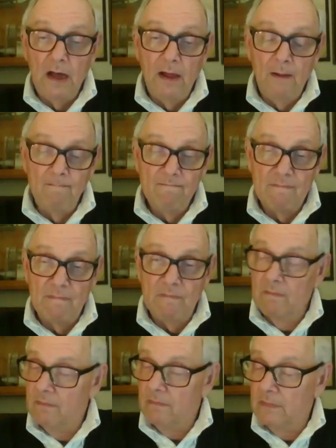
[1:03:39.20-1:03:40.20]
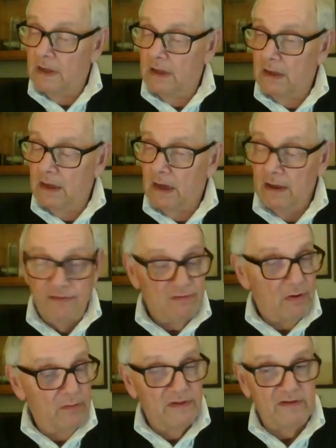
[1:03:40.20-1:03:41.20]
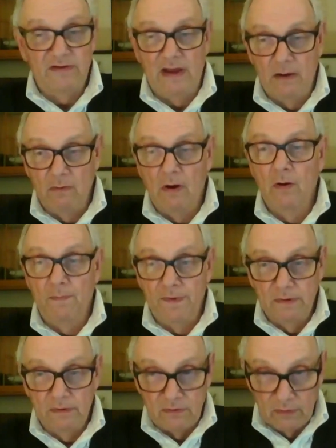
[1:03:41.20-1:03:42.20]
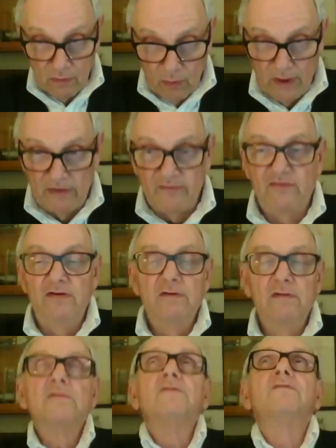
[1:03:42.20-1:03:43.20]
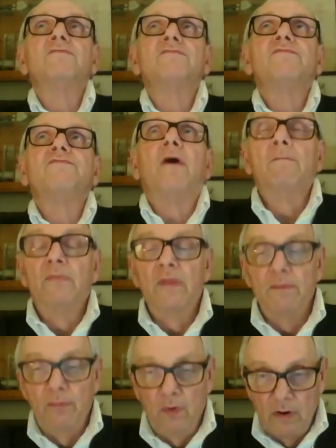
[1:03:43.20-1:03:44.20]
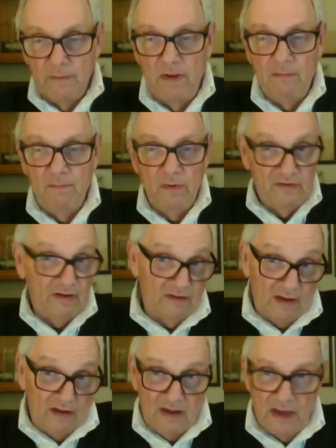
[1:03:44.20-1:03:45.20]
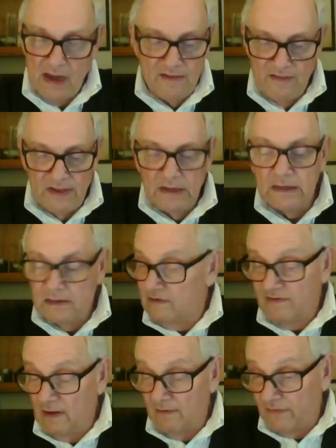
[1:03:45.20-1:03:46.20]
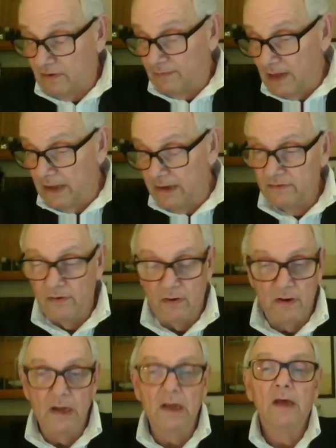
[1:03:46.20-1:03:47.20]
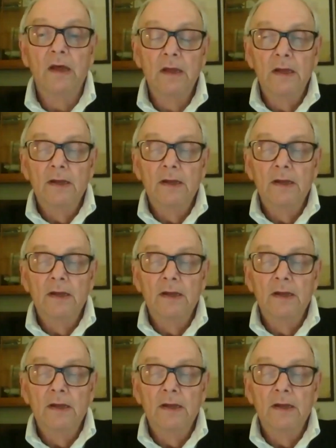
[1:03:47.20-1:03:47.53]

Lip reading: I throw this now open to questions from the board members. As I say, I think it is self-explanatory.